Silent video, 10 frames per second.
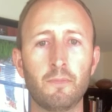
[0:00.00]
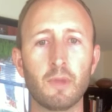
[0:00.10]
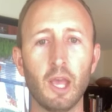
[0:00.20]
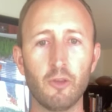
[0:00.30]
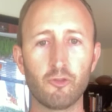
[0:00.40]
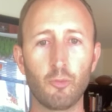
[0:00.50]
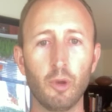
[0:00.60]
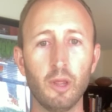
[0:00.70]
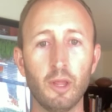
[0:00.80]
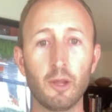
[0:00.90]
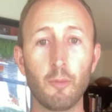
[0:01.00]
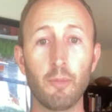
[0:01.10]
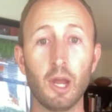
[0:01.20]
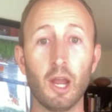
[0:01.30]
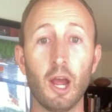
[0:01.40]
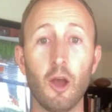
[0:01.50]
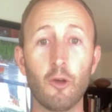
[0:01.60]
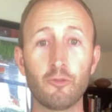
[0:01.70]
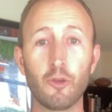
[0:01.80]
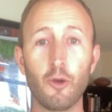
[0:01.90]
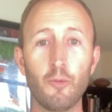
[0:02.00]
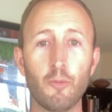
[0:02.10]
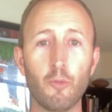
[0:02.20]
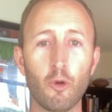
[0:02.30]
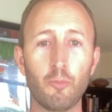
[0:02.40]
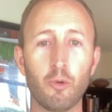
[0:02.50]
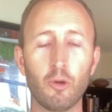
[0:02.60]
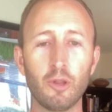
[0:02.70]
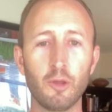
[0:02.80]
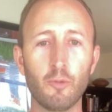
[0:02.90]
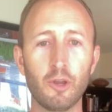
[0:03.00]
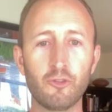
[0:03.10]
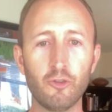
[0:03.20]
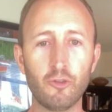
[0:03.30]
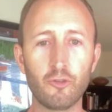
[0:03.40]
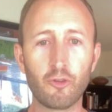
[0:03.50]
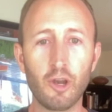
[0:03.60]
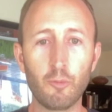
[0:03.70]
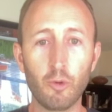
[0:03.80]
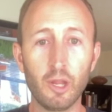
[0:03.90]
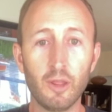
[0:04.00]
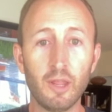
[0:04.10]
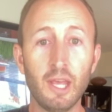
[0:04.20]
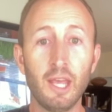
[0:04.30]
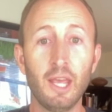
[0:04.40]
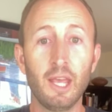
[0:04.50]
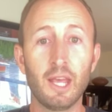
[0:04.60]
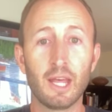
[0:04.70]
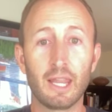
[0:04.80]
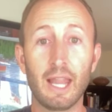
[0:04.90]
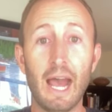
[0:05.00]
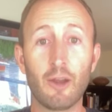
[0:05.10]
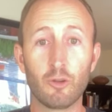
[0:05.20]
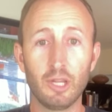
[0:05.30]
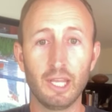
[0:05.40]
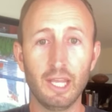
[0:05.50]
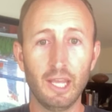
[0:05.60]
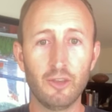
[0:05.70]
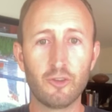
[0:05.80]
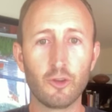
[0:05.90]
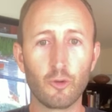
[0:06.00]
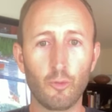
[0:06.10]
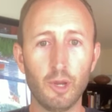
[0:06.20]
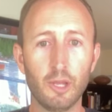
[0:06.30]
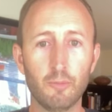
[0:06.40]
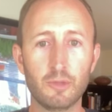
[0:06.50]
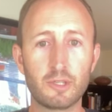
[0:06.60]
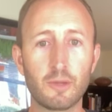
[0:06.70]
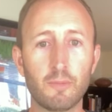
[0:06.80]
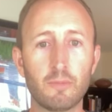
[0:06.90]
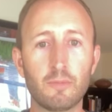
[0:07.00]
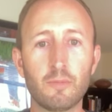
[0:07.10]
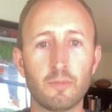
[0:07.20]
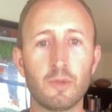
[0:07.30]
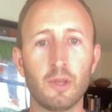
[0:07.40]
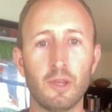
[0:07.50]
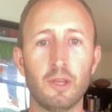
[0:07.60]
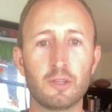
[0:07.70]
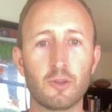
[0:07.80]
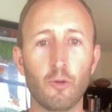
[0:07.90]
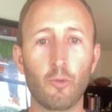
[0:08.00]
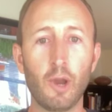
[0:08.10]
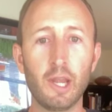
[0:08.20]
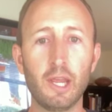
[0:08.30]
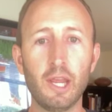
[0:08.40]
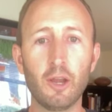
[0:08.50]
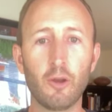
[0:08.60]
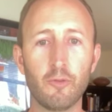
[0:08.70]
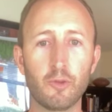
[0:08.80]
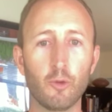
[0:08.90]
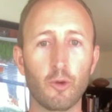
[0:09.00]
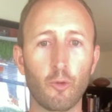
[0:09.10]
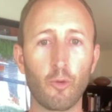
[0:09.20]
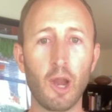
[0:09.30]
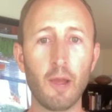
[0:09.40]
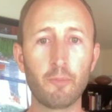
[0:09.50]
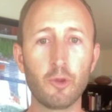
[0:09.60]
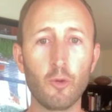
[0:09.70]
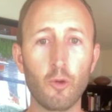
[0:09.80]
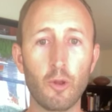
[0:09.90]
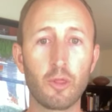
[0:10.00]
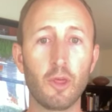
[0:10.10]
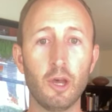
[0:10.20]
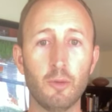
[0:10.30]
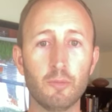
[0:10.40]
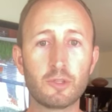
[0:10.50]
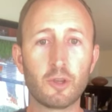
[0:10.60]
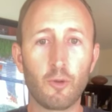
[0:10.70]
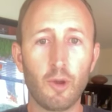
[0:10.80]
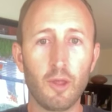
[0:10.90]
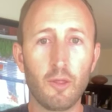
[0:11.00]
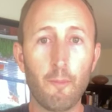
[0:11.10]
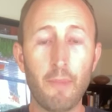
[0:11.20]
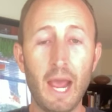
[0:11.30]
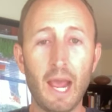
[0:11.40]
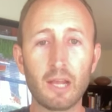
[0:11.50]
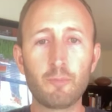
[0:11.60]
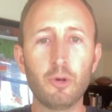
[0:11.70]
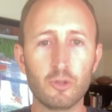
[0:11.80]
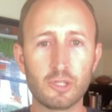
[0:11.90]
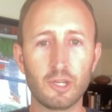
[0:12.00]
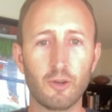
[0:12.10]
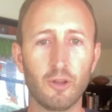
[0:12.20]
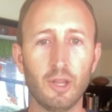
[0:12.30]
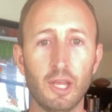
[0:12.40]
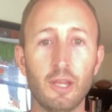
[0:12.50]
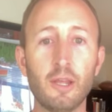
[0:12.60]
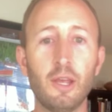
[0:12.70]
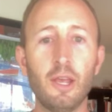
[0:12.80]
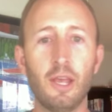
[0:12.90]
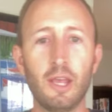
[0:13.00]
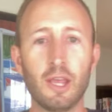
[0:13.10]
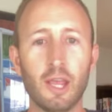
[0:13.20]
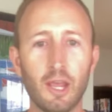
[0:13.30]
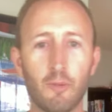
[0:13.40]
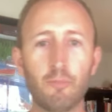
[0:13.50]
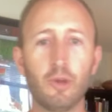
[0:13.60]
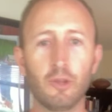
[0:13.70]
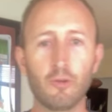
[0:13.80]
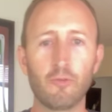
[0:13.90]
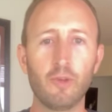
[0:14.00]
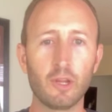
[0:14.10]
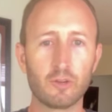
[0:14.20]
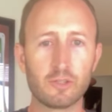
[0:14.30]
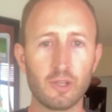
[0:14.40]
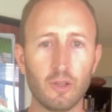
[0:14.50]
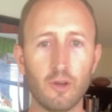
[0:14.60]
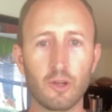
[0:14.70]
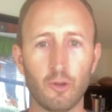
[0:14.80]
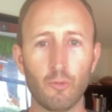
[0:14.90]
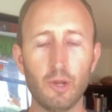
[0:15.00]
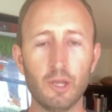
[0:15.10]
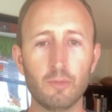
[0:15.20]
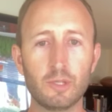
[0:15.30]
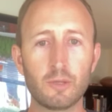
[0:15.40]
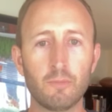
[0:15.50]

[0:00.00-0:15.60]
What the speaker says: as you're breathing, but I also, more importantly, want you to try to breathe laterally into your ribs. So right here, if you were to wrap your thumbs around the back posteriorly and put your fingers along your ribs,